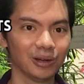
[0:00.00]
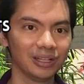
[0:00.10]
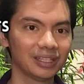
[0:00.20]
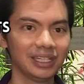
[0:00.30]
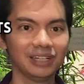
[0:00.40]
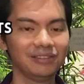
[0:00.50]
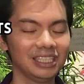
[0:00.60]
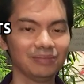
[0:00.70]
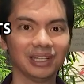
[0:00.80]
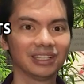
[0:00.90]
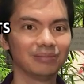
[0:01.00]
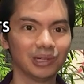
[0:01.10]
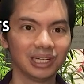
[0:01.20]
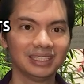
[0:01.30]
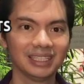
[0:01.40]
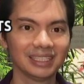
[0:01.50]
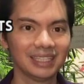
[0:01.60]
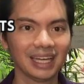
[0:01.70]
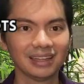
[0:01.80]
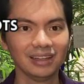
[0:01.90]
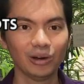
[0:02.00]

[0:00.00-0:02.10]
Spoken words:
all three of these motherboards is that